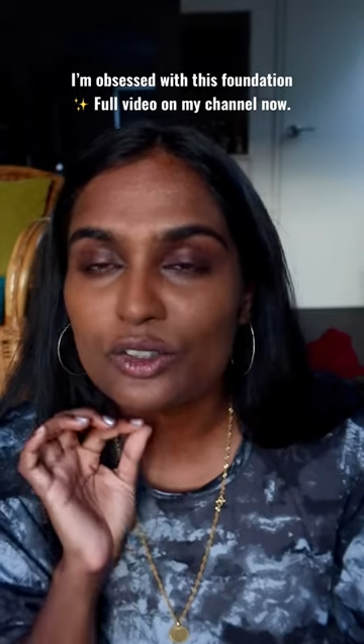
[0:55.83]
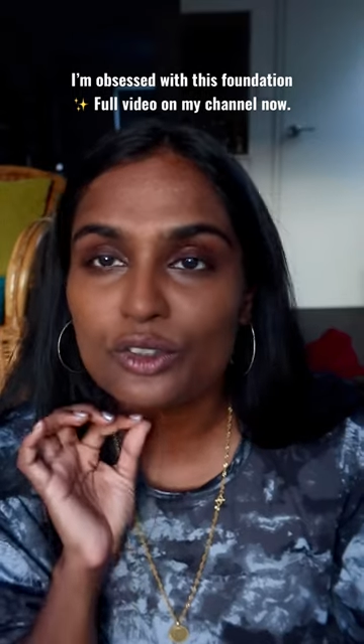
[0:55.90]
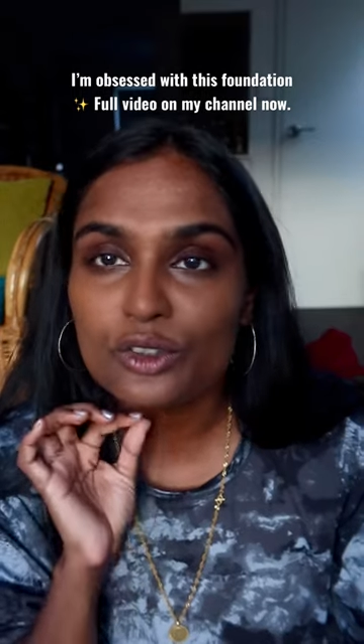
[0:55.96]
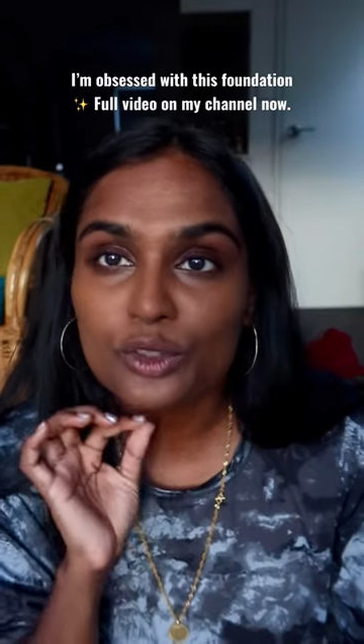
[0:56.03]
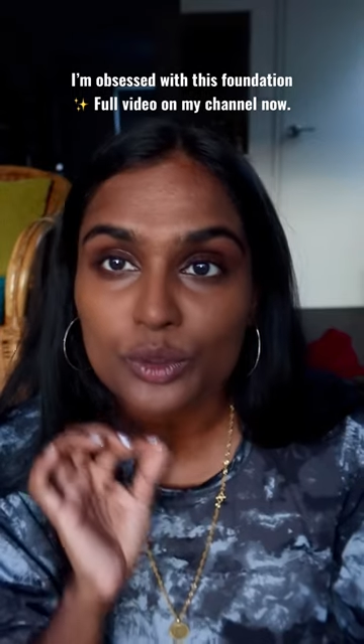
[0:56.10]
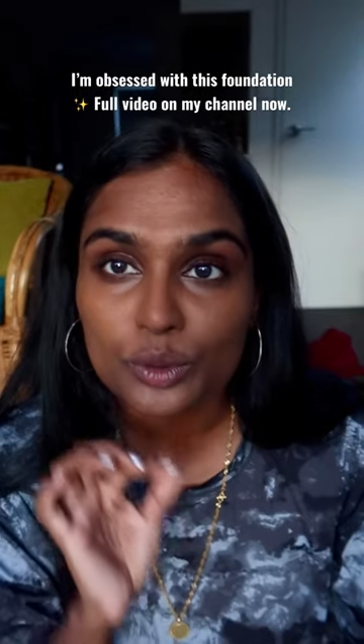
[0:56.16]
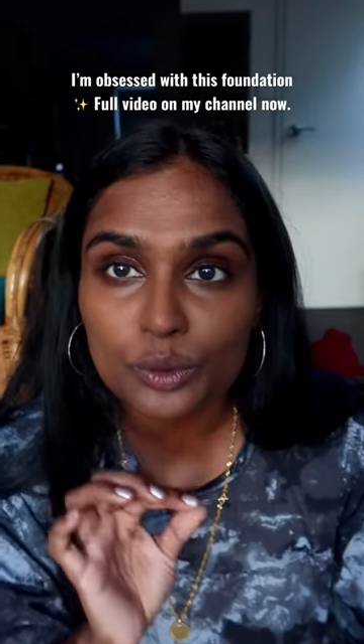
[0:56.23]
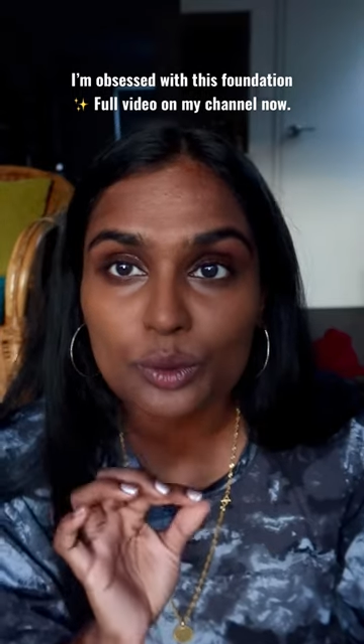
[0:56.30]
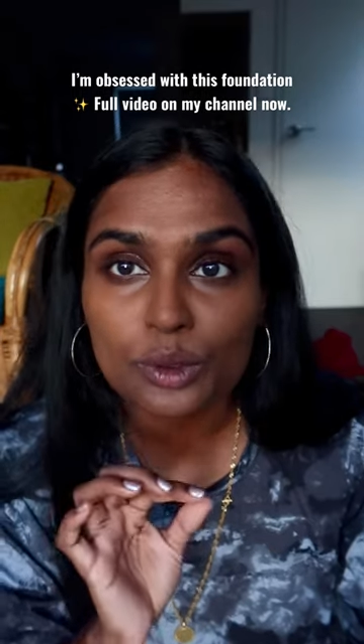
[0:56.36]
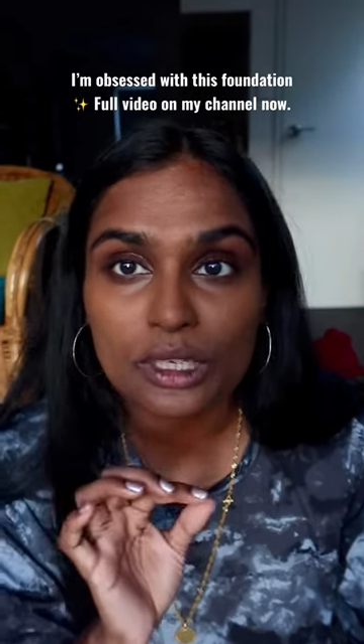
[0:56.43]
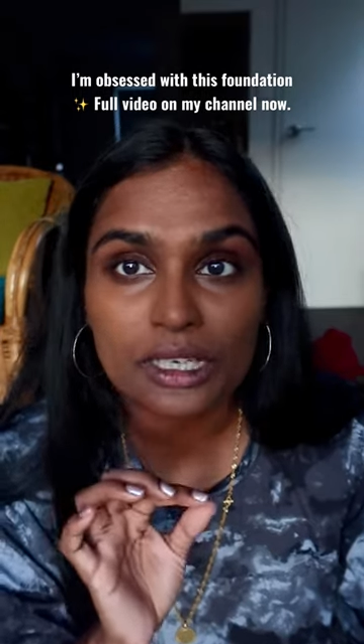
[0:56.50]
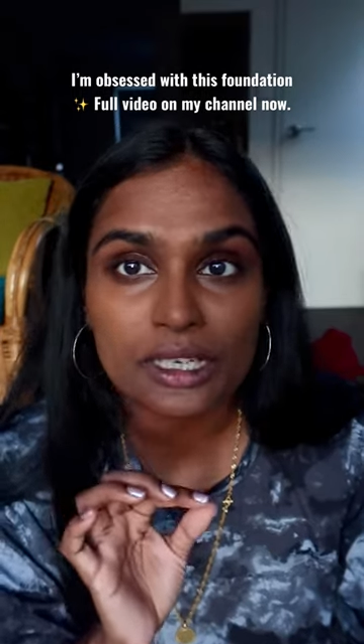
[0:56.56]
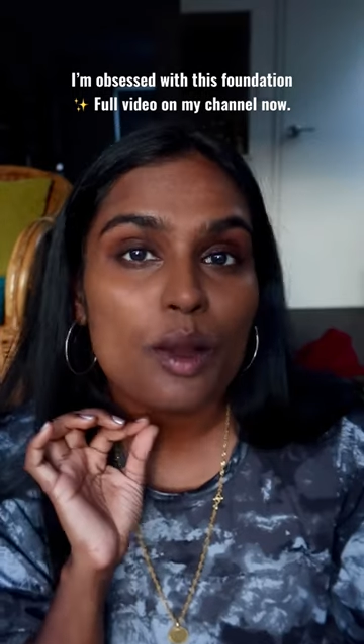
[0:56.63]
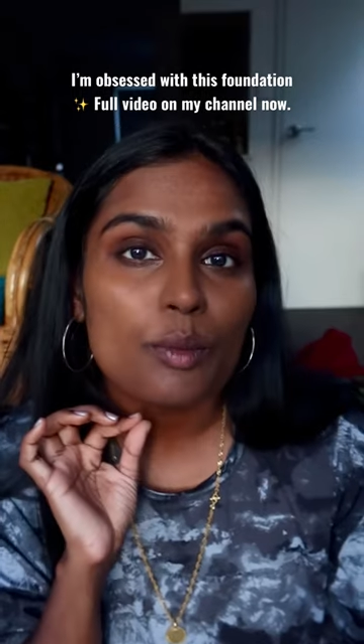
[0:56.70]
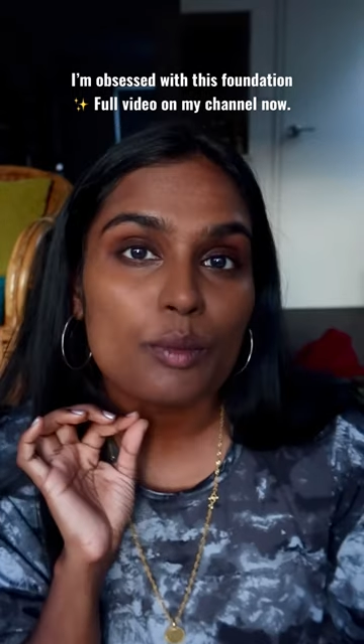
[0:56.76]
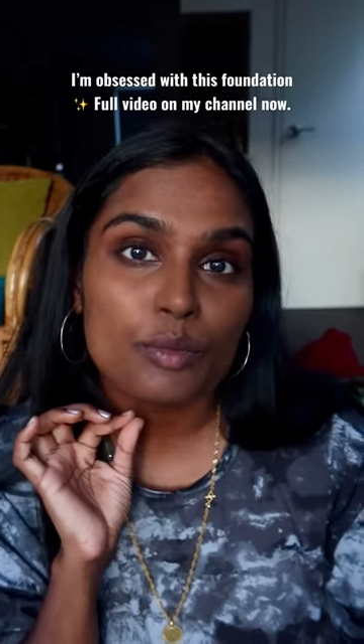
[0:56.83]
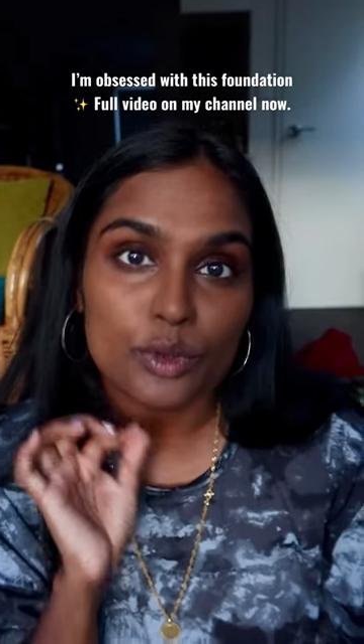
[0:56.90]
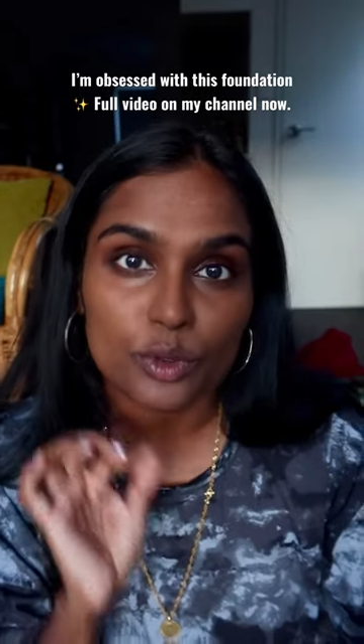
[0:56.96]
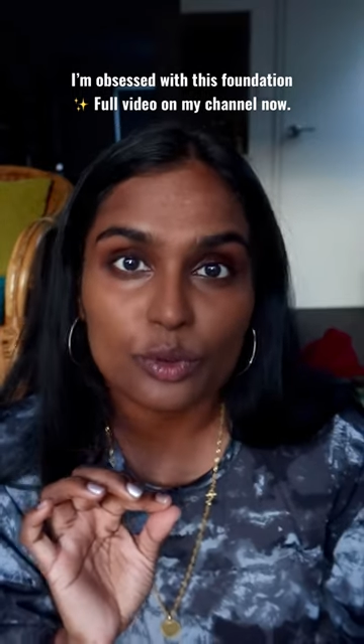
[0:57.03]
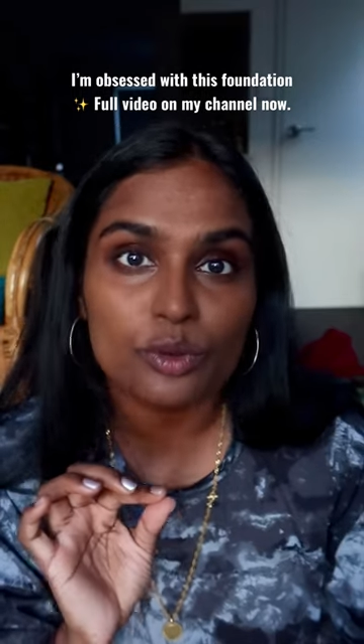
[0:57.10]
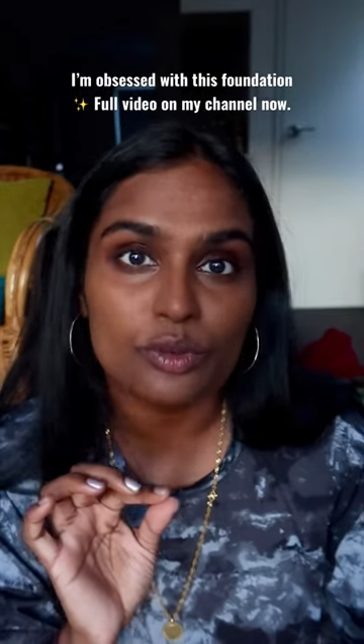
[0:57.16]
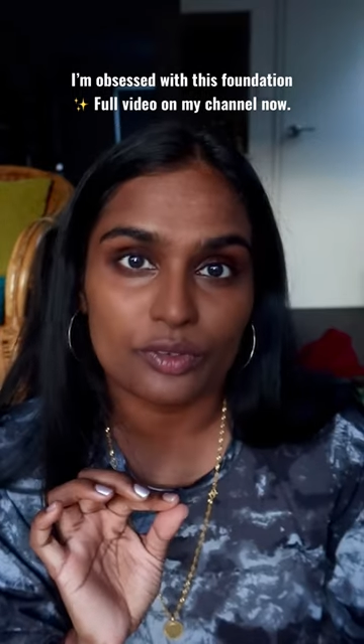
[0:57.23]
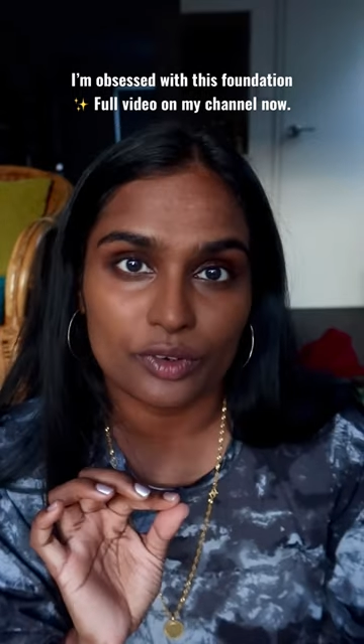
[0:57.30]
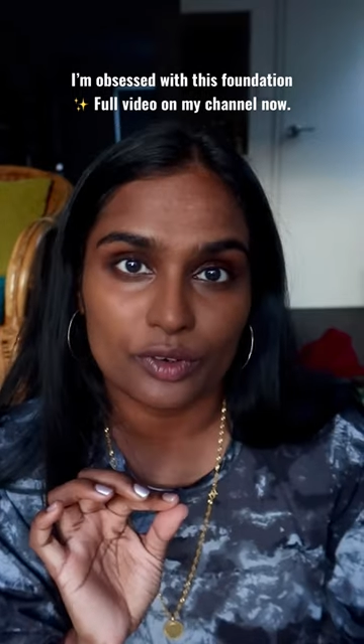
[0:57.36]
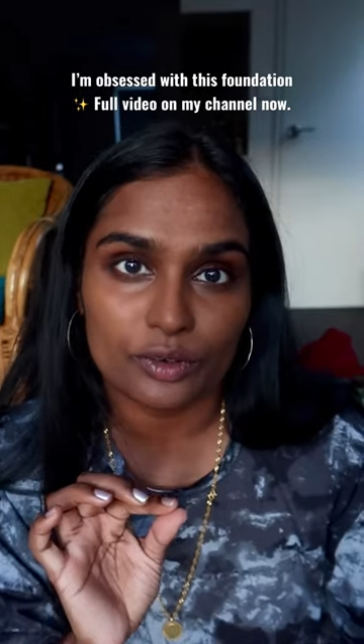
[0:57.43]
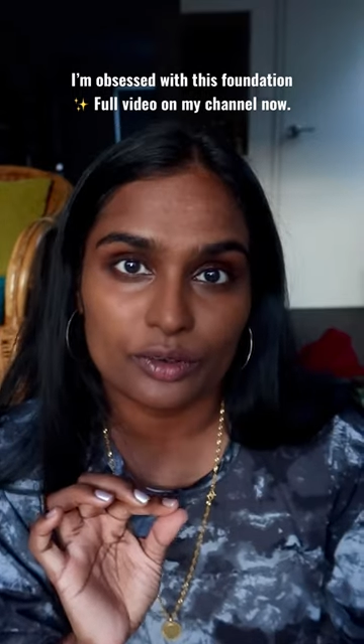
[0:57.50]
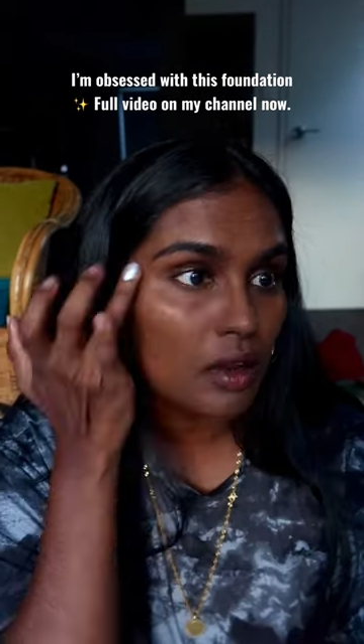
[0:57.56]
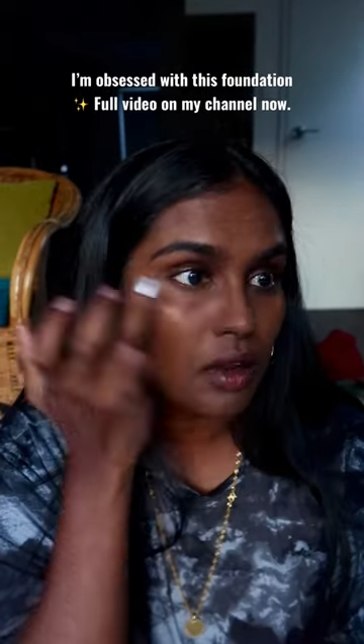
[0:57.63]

truly beautiful.